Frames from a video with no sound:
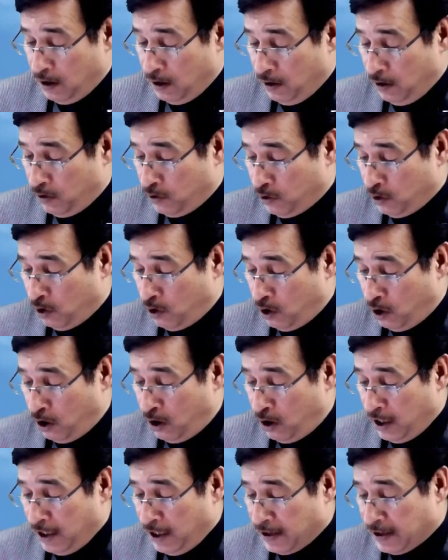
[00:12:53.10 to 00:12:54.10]
So
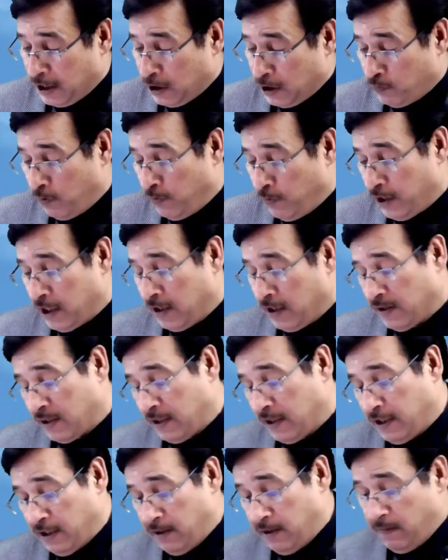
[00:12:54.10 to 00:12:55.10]
all assets we will
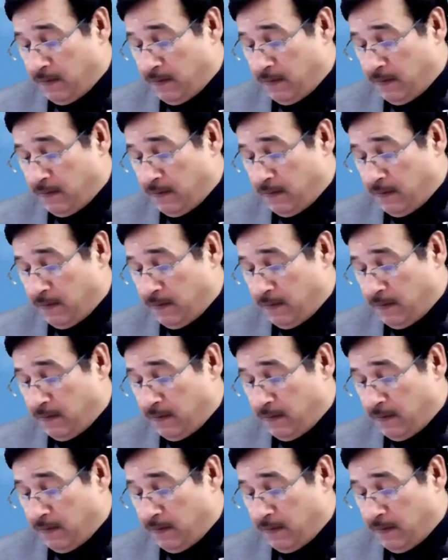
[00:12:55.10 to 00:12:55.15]
consider,